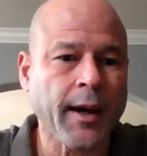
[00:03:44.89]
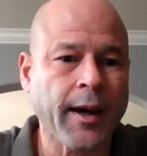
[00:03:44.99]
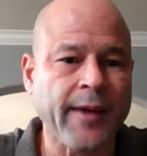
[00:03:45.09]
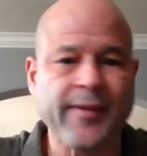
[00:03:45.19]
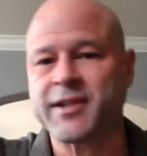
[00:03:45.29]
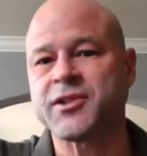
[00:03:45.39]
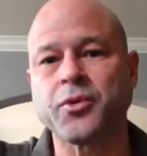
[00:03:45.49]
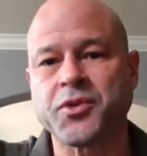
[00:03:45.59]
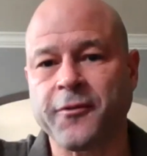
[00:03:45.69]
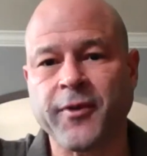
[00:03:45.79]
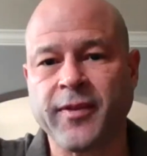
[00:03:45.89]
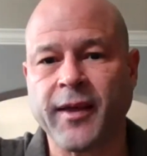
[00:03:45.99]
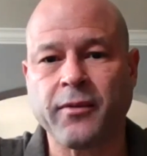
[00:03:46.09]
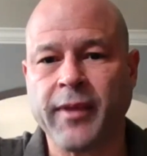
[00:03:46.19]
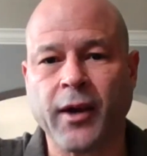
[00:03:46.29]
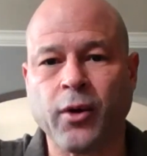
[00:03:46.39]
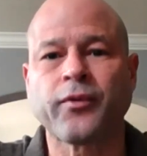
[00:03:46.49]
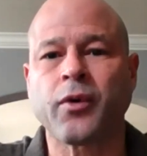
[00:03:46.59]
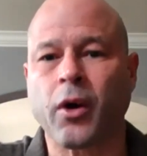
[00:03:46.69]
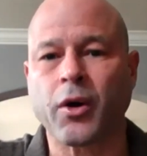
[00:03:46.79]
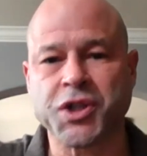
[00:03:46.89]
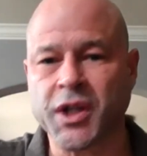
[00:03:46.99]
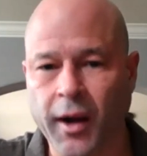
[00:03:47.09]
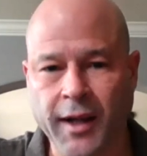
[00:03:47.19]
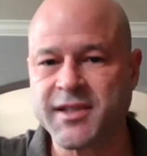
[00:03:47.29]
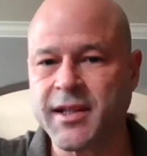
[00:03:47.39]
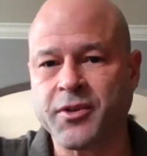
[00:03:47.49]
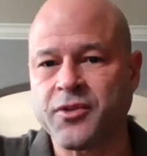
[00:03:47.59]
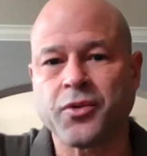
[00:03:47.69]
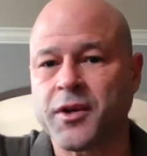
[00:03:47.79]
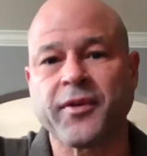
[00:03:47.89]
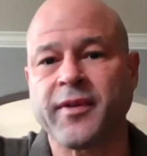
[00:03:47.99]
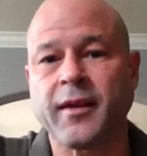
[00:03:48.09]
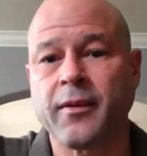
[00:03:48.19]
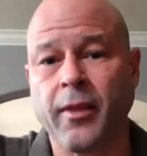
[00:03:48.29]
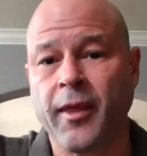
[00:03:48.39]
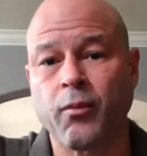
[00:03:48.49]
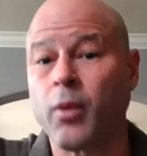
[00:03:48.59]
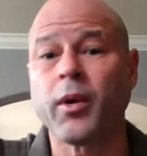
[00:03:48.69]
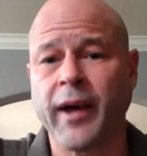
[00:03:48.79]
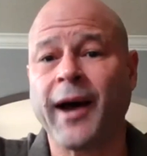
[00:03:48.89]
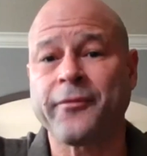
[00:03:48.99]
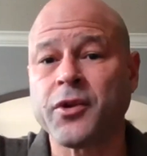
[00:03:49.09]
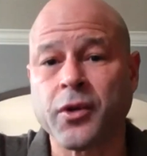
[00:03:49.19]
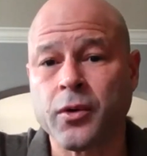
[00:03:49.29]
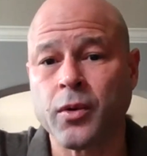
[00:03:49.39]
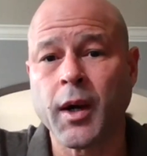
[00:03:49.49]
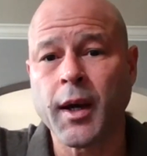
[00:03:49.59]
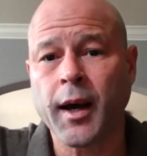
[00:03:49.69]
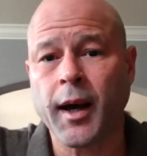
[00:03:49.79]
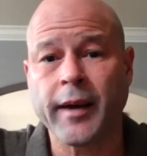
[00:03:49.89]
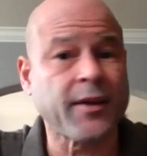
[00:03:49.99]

uh, and that's no different that that overarching concept is no different than than what we'll have to do uh,